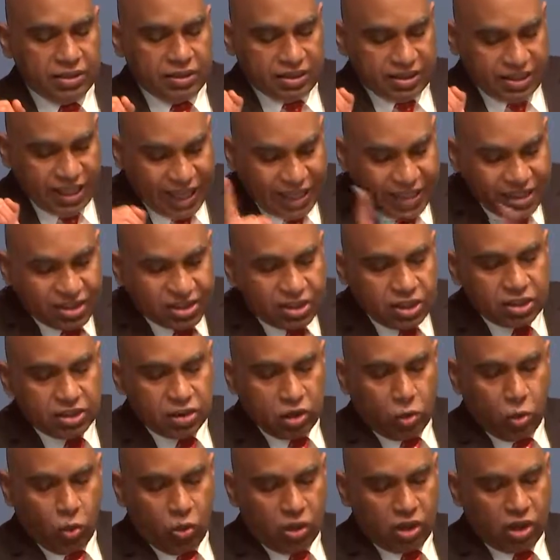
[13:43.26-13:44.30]
tasted
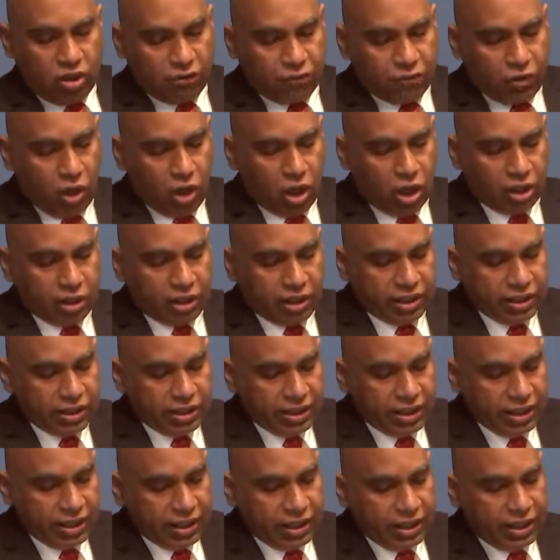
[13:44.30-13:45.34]
the word of God.
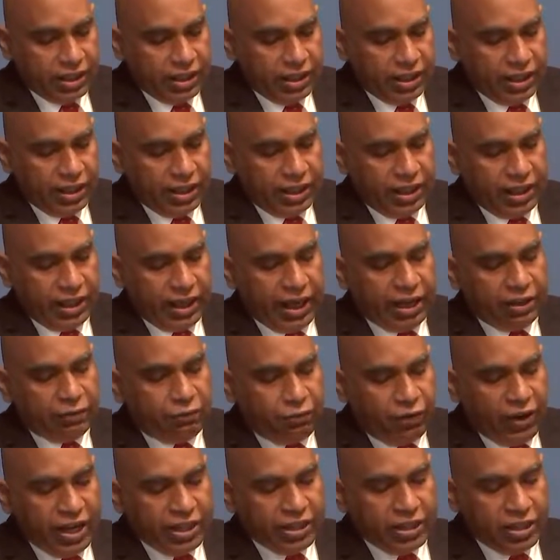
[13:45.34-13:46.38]
And
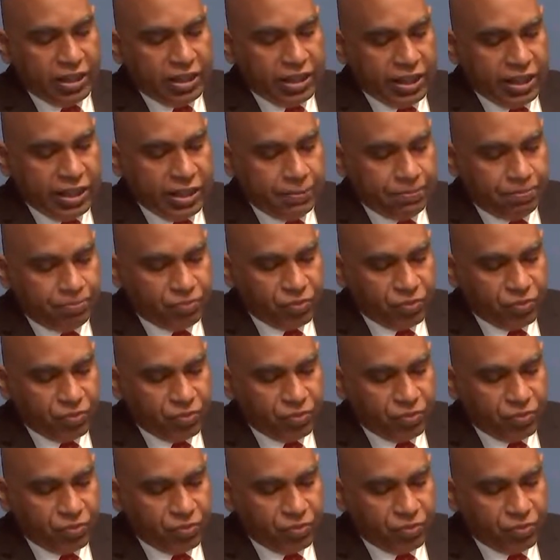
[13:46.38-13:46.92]
finally,